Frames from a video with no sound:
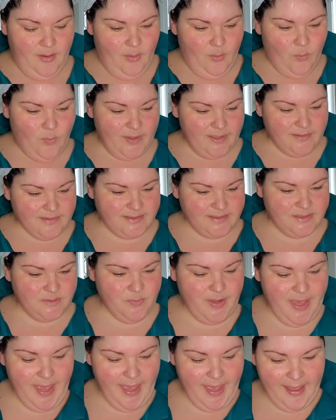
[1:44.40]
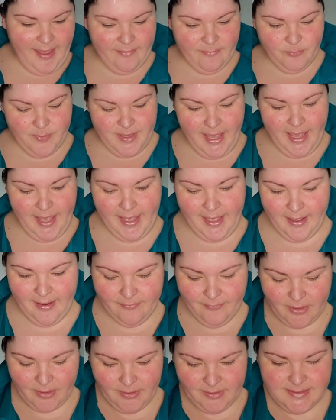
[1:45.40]
what else do we have? We
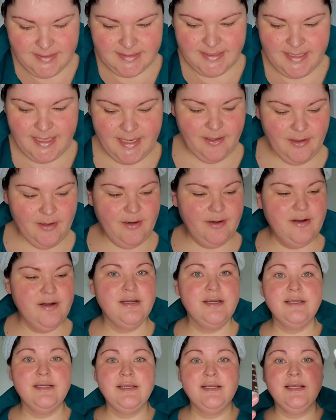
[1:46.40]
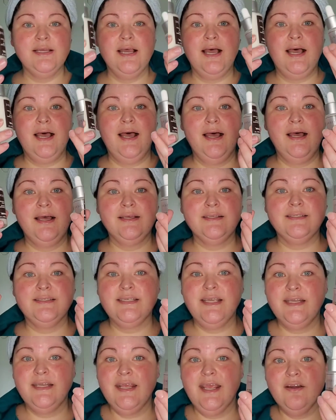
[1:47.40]
have our Lacer uh,
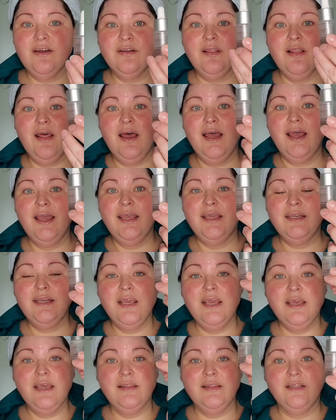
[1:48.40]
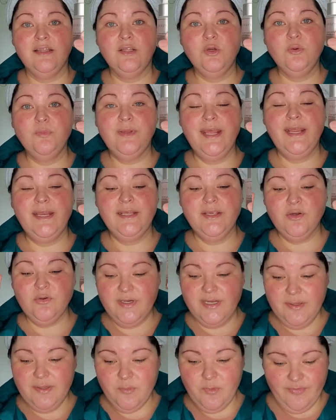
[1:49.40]
skincare line, the illuminating
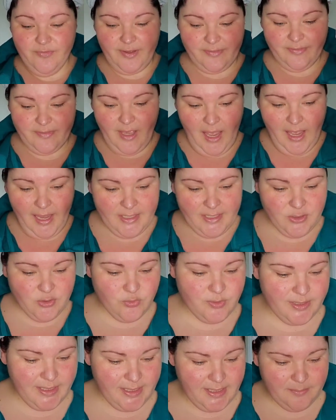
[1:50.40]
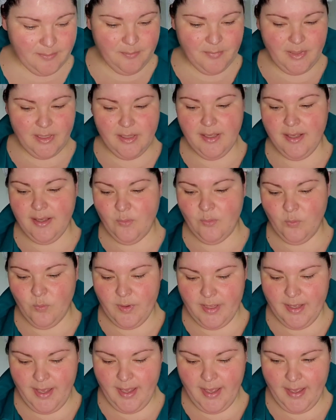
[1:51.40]
cream, we've got the eye cream,
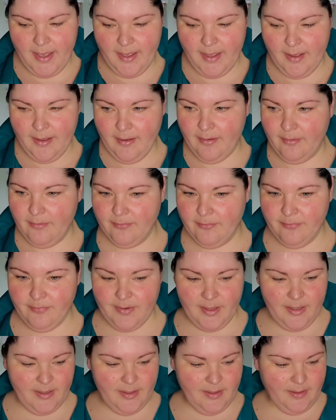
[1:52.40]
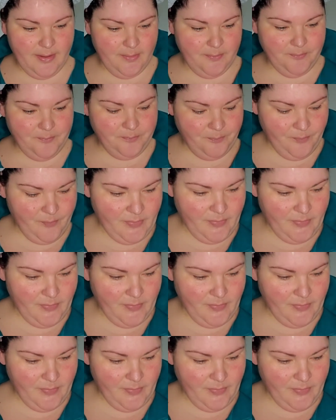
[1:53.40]
we have um,